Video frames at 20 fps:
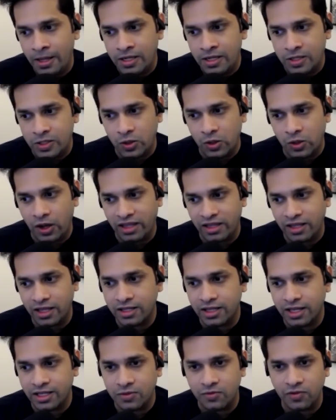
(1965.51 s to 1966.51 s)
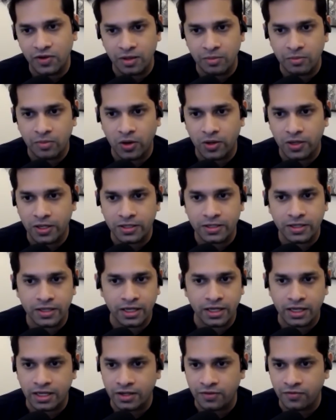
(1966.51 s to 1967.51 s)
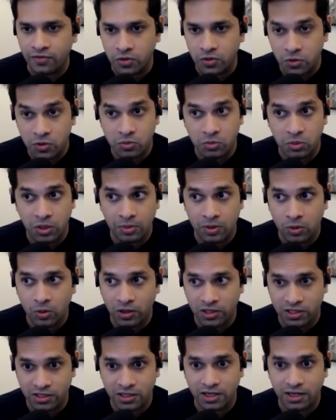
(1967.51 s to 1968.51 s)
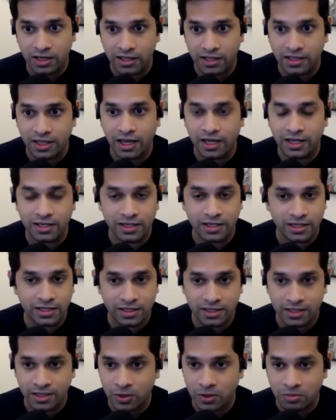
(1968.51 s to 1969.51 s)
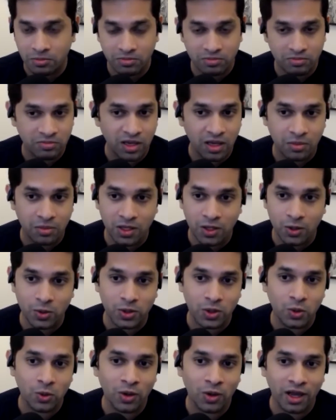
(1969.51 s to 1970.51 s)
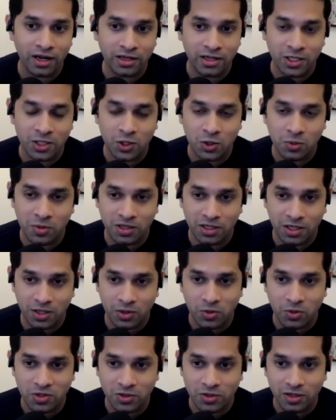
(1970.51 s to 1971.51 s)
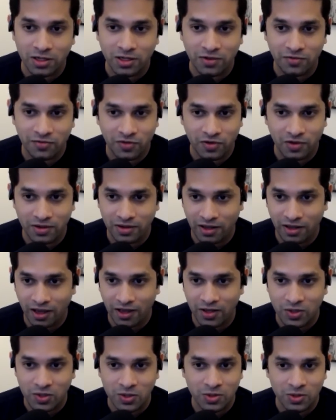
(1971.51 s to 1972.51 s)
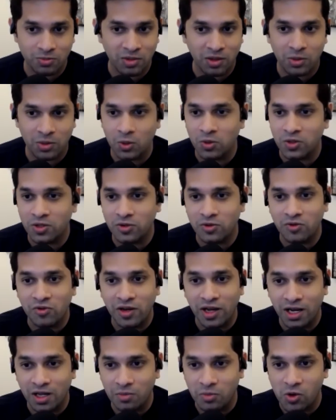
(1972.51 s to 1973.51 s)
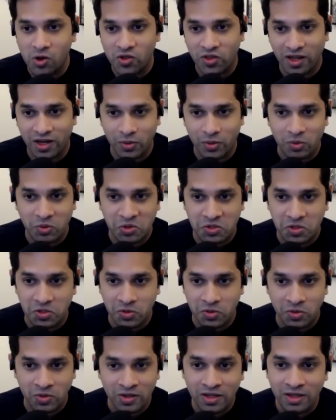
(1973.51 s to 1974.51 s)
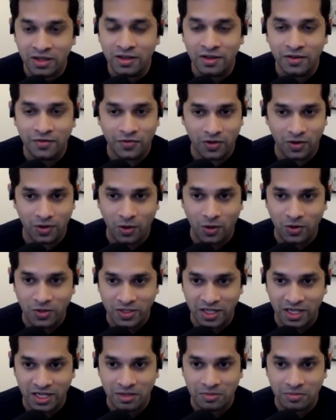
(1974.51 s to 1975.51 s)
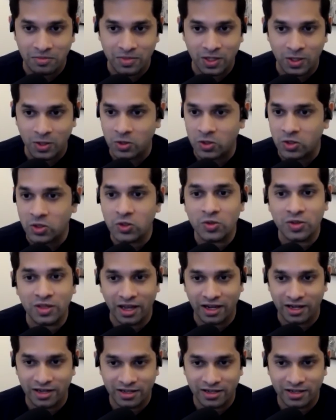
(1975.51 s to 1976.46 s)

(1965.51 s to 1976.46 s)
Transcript: So I think that's very important. And for those people who are stuck like that, maybe you had an instrument that you wanted to learn for ages, maybe you wanted to read a book that you want to do for a long time, do that.